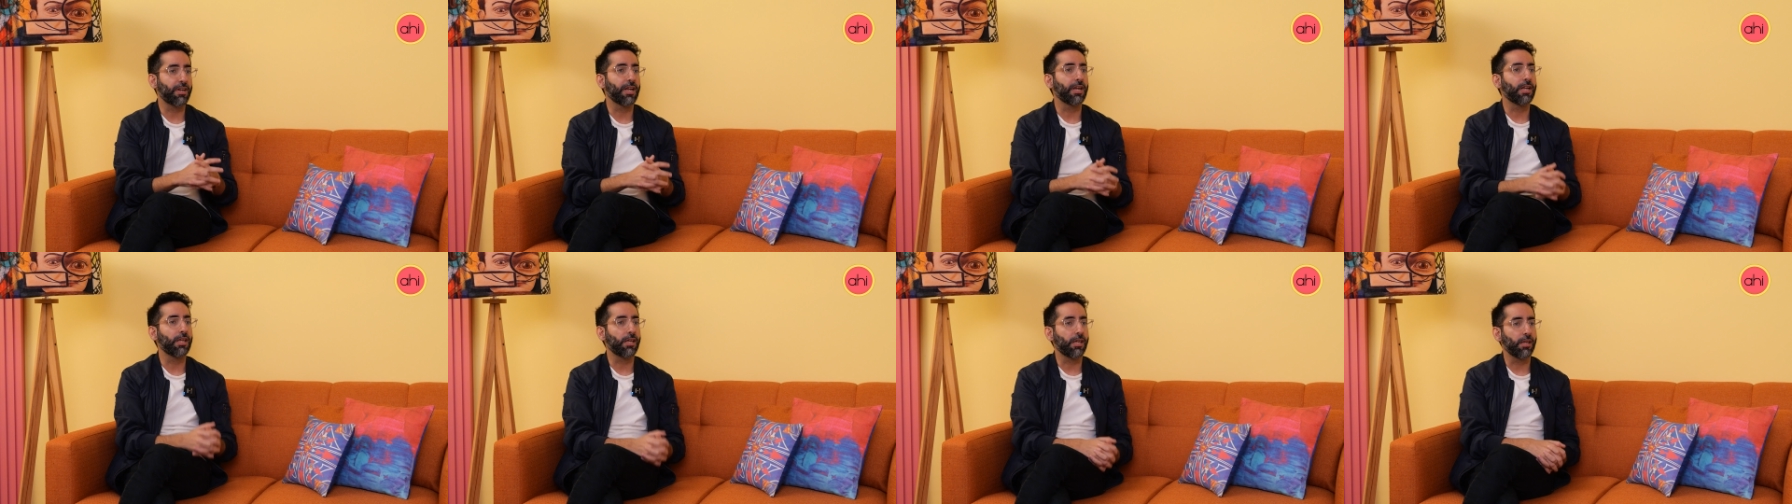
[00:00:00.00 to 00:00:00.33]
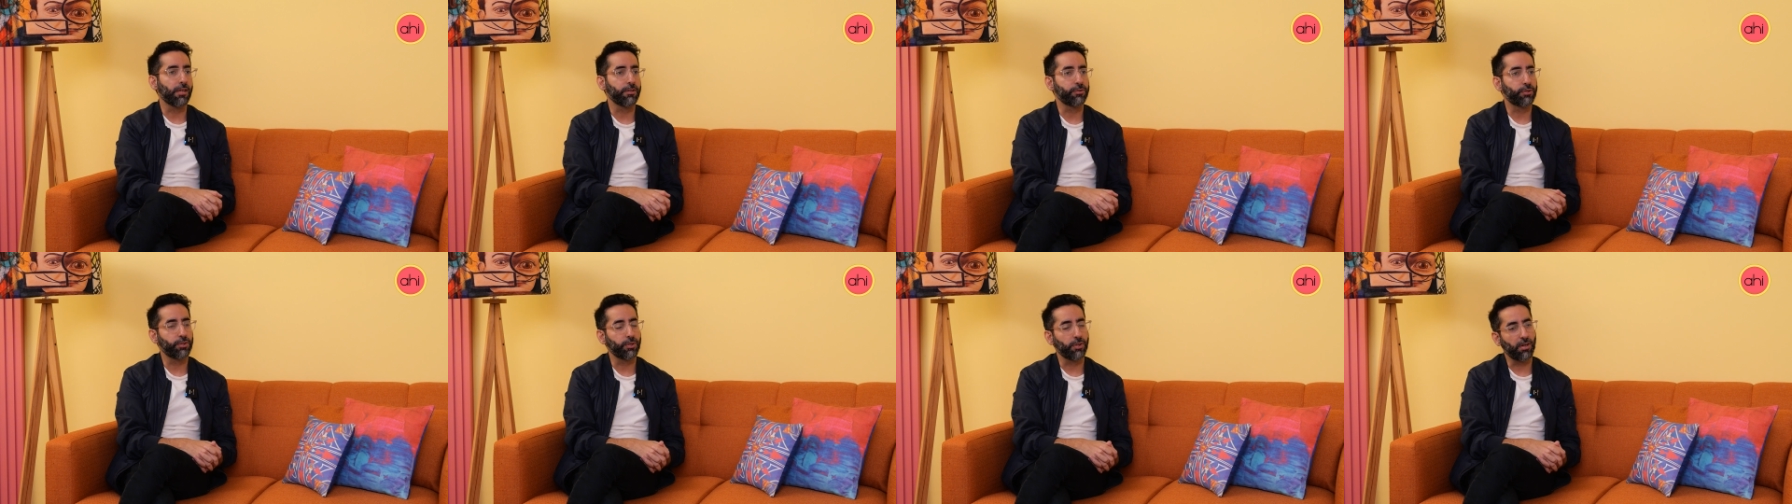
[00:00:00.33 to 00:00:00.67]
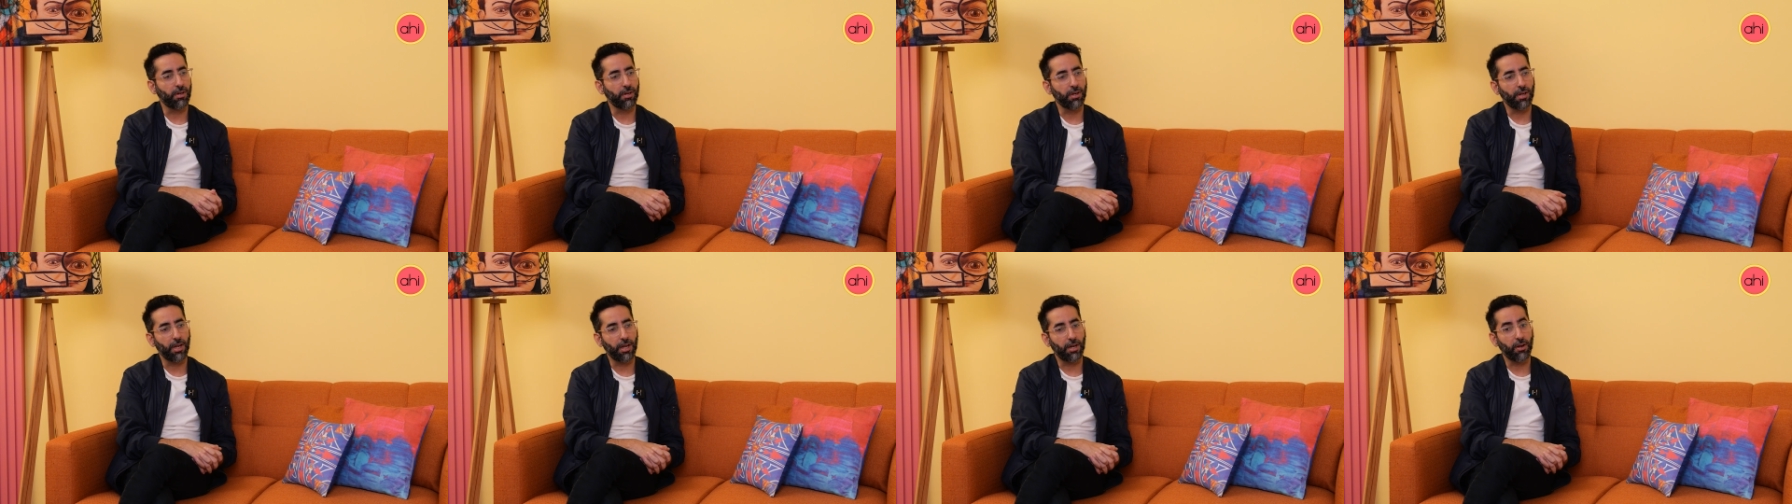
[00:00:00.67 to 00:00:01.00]

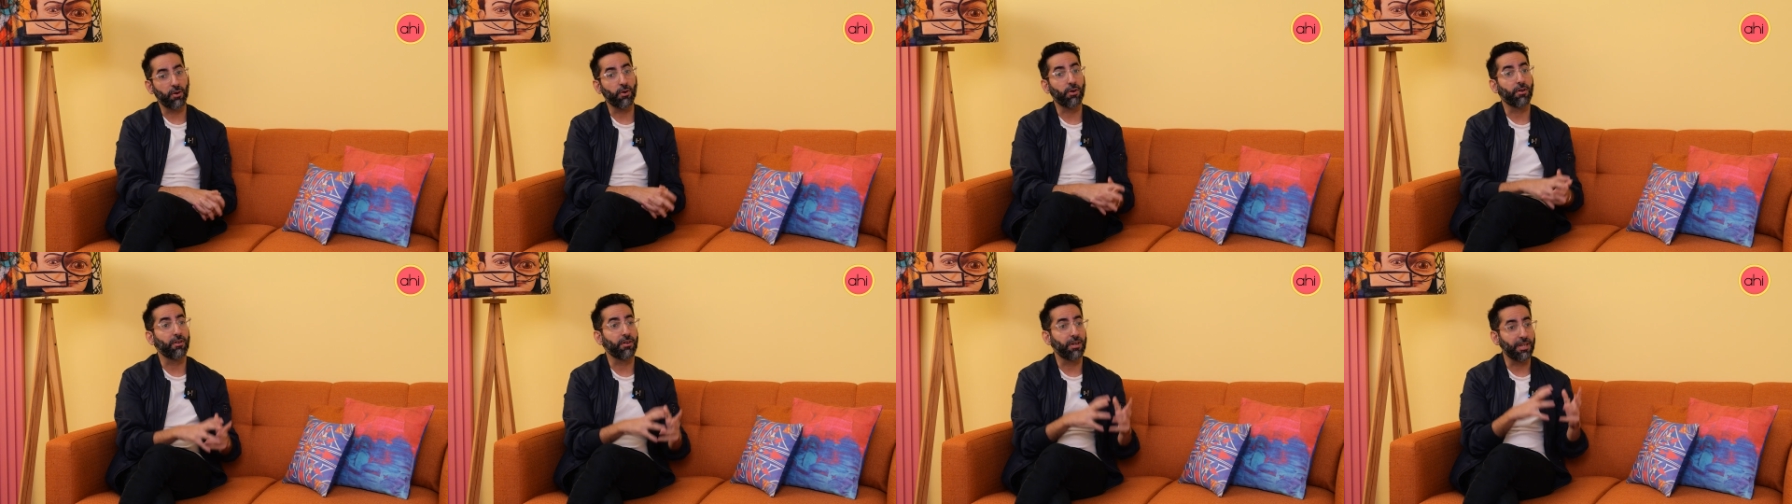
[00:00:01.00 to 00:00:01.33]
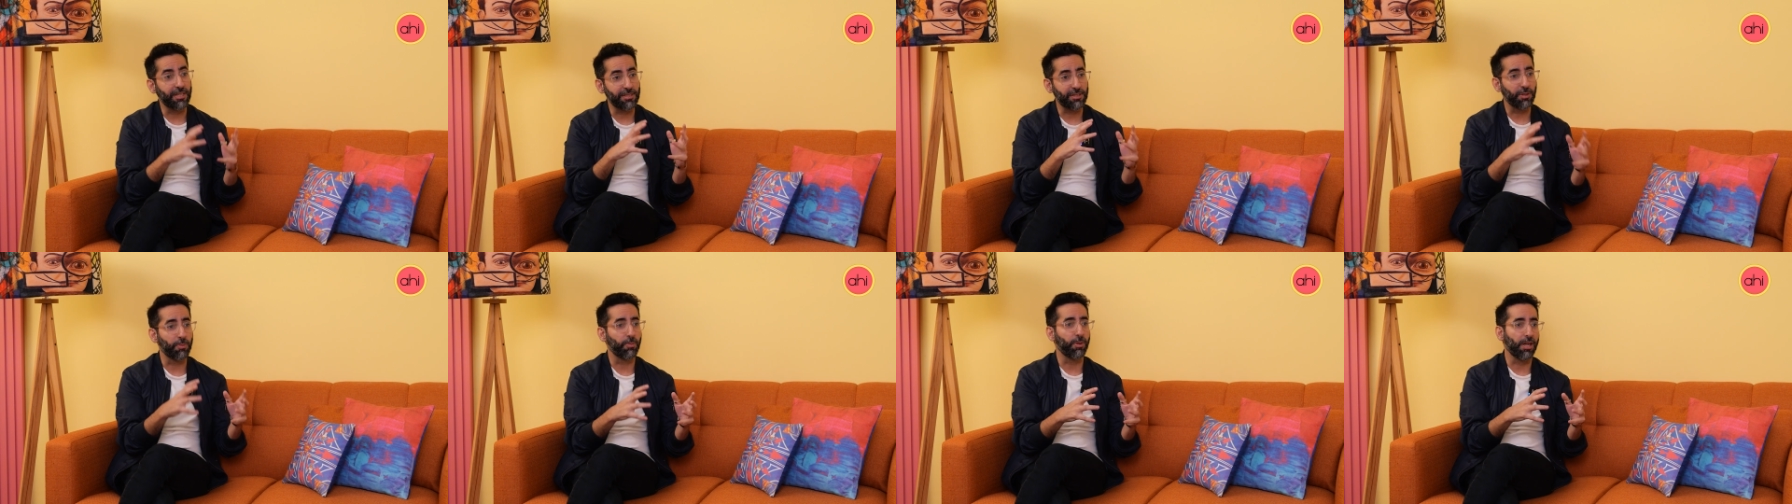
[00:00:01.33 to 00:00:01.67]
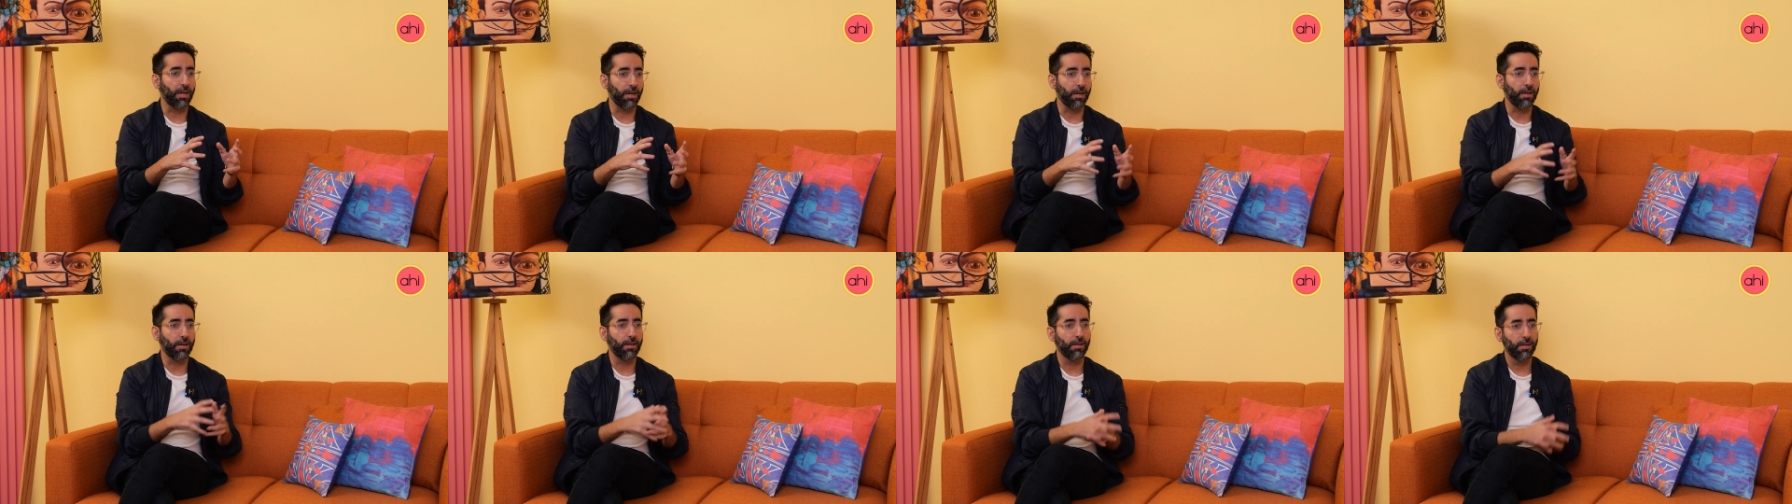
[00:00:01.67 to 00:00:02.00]
dedication and a lot of
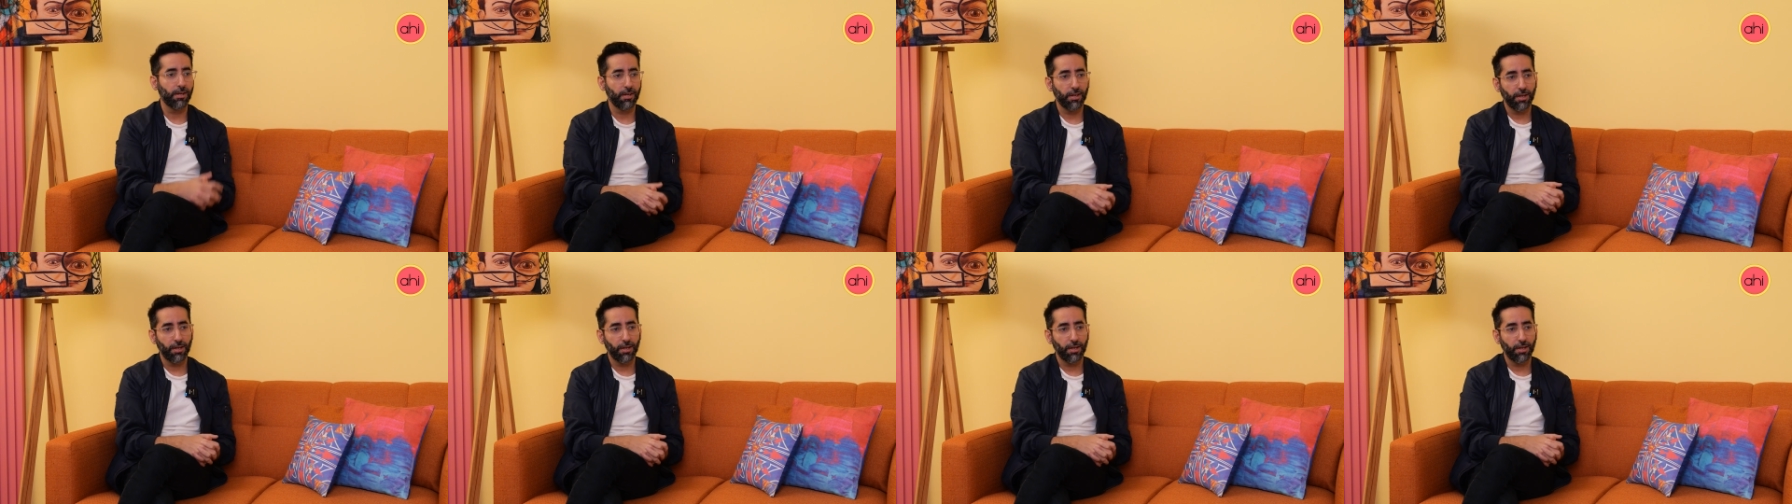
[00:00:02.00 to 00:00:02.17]
discipline